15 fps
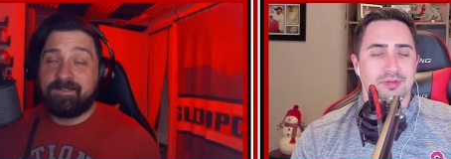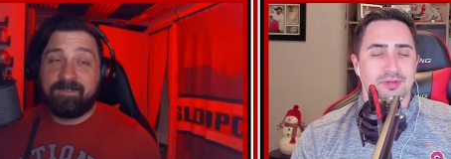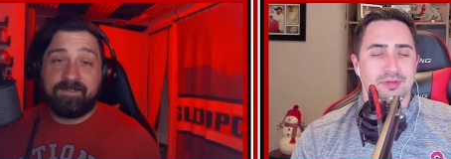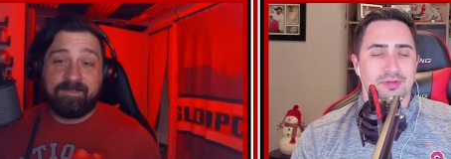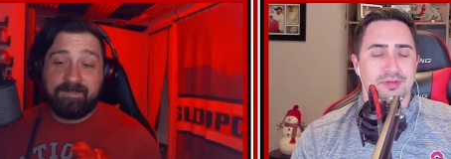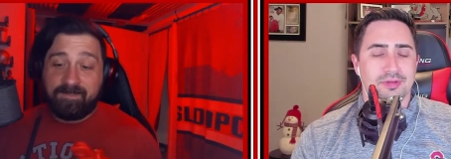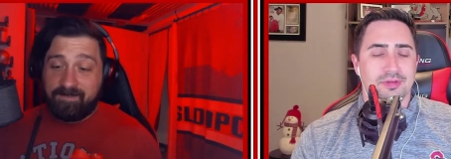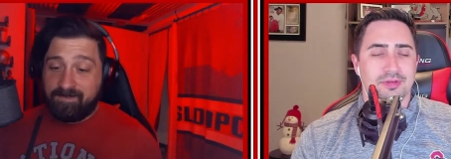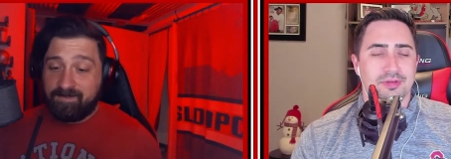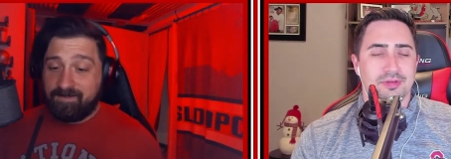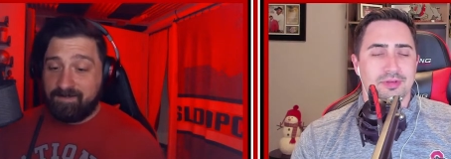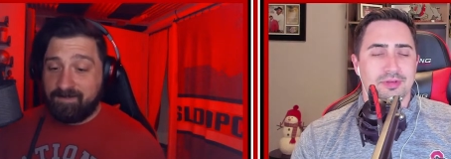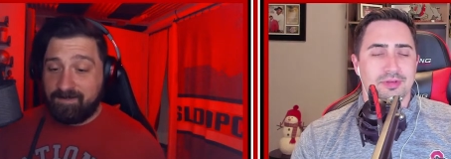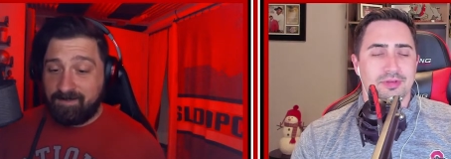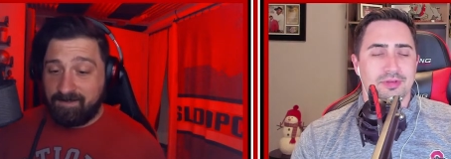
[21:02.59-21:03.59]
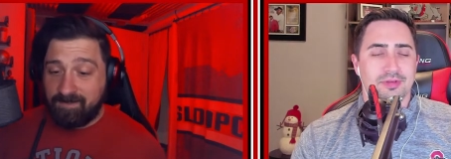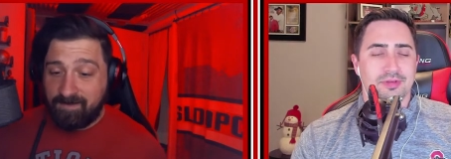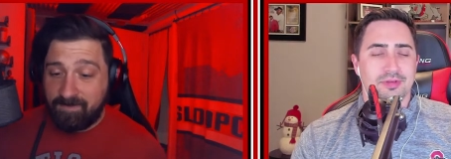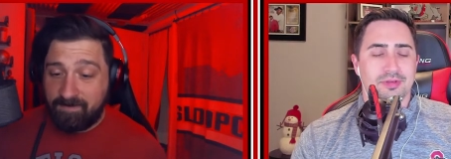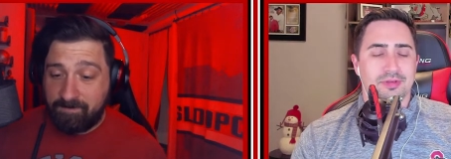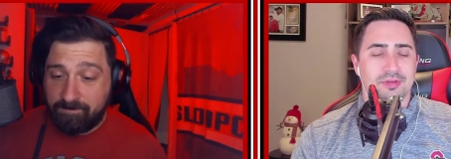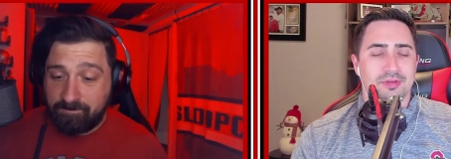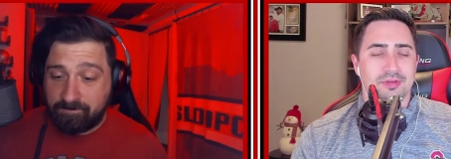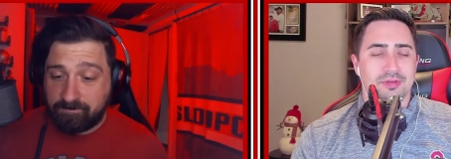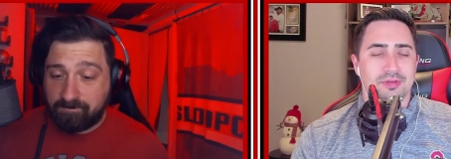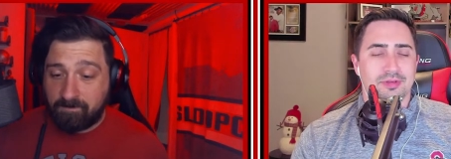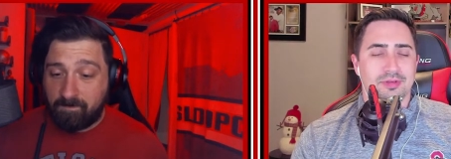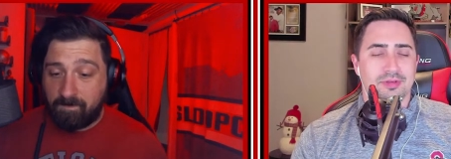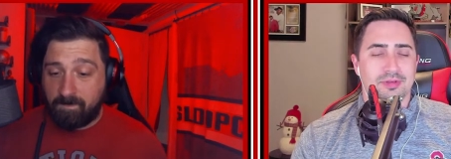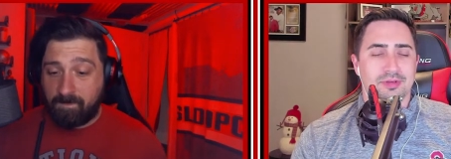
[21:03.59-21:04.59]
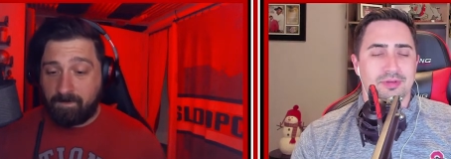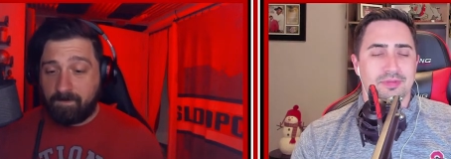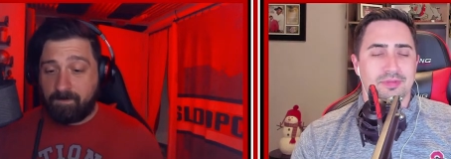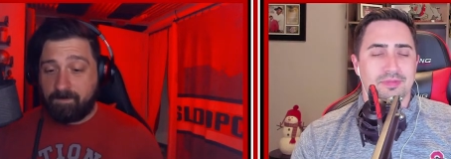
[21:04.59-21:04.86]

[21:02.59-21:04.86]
(no one is talking)